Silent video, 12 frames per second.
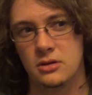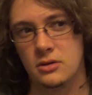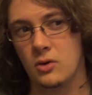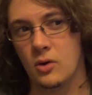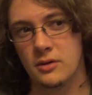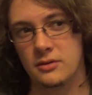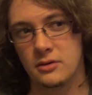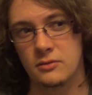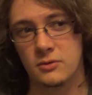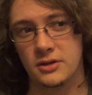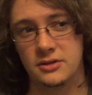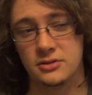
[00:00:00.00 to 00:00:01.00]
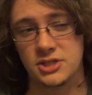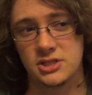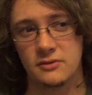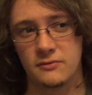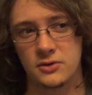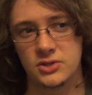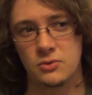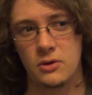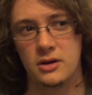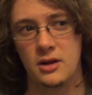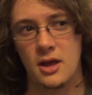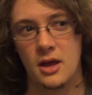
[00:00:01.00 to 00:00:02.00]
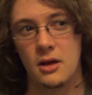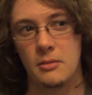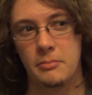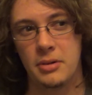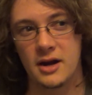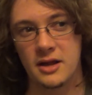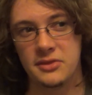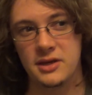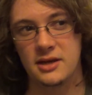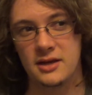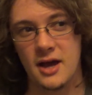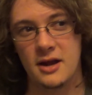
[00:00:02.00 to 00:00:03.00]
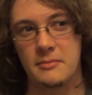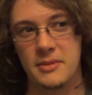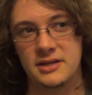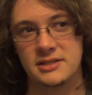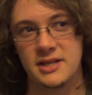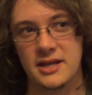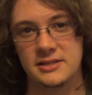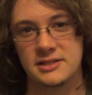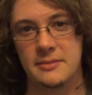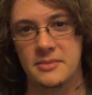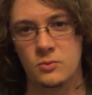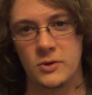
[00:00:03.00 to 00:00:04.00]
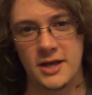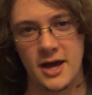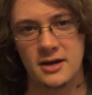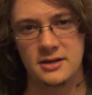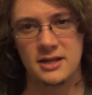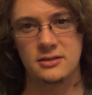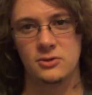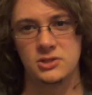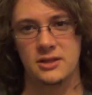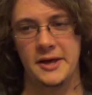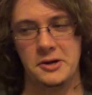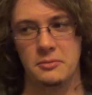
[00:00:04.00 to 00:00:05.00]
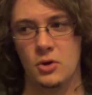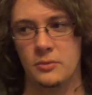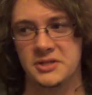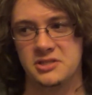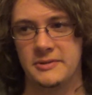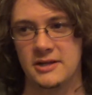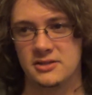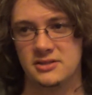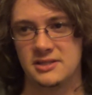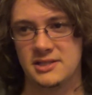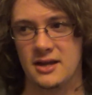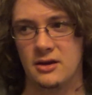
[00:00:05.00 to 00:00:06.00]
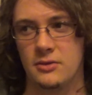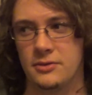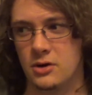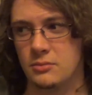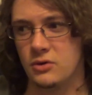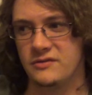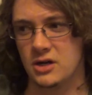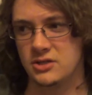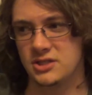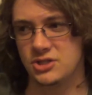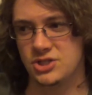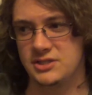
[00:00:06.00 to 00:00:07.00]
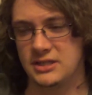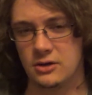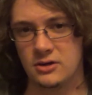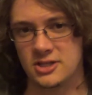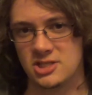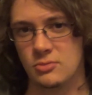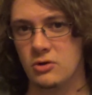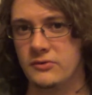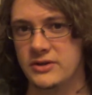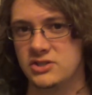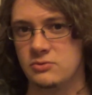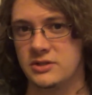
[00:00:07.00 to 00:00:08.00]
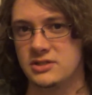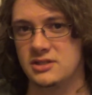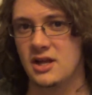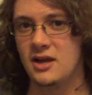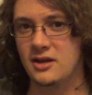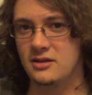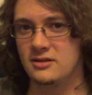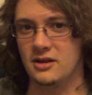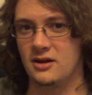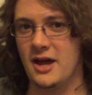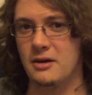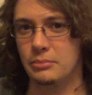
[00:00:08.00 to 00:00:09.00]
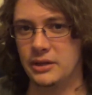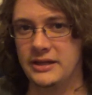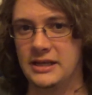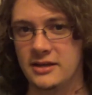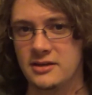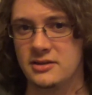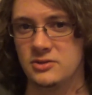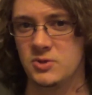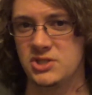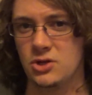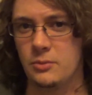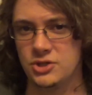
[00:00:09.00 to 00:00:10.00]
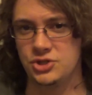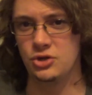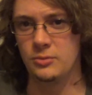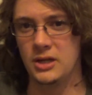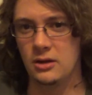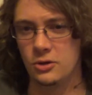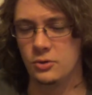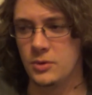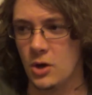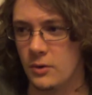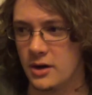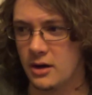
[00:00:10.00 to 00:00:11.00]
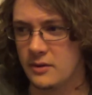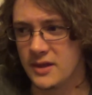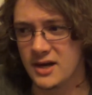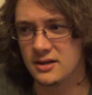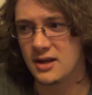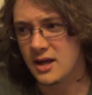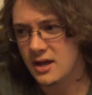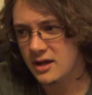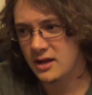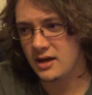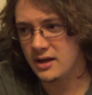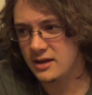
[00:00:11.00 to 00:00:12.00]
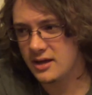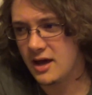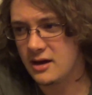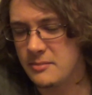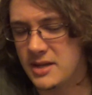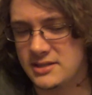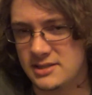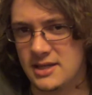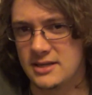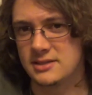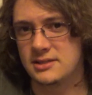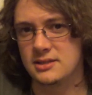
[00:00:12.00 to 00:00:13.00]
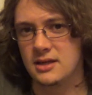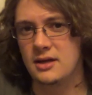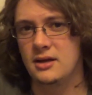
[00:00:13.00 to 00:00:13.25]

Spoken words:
or just the first one. But I think it kind of makes sense. I mean, we kind of need those lighter moments because the second and third movie are such serious movies they're kind of bleak because with so much doom and gloom going on that it kind of makes sense